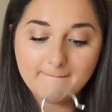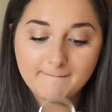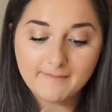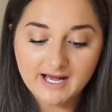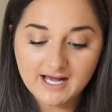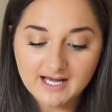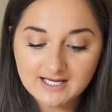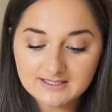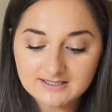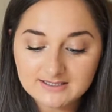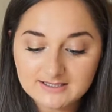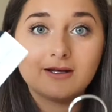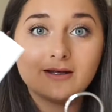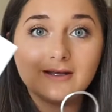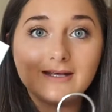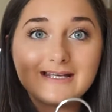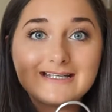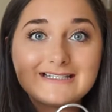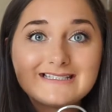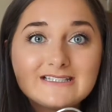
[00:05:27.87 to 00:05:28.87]
but
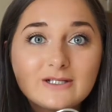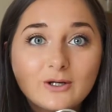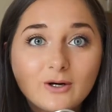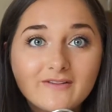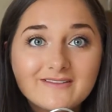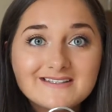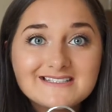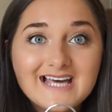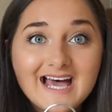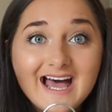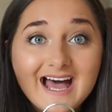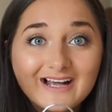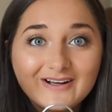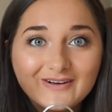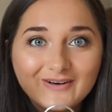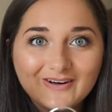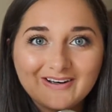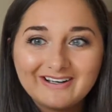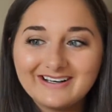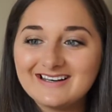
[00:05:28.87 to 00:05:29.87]
it's still got the tag
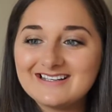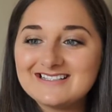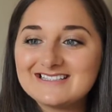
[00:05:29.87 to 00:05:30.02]
on.